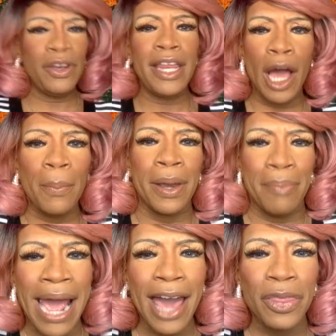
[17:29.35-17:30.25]
you need
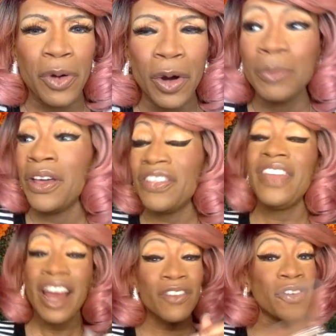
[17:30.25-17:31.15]
help in the bathroom,
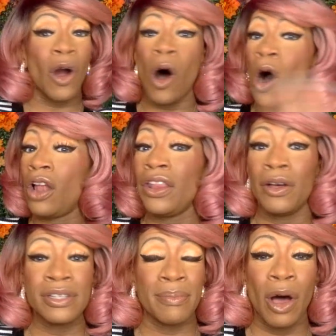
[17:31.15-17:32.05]
they're there for
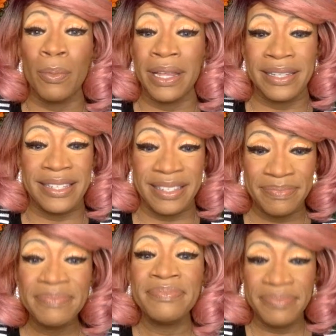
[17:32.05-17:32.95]
all of those
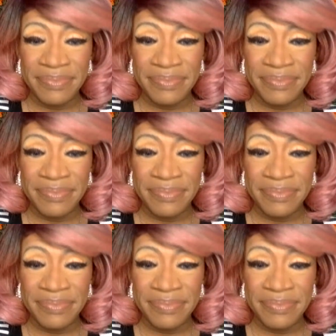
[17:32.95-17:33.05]
moments.